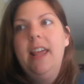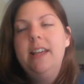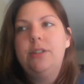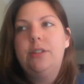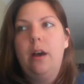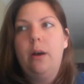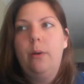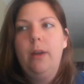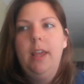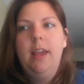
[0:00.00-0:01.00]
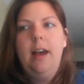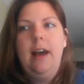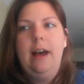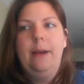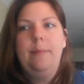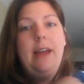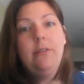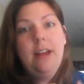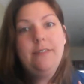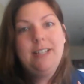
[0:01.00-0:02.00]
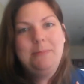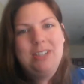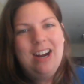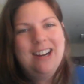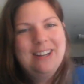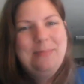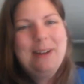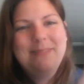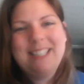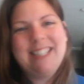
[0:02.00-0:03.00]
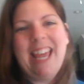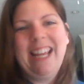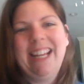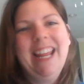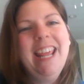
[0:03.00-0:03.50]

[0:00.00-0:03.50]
So I don't have a tip jar, but I'm just saying,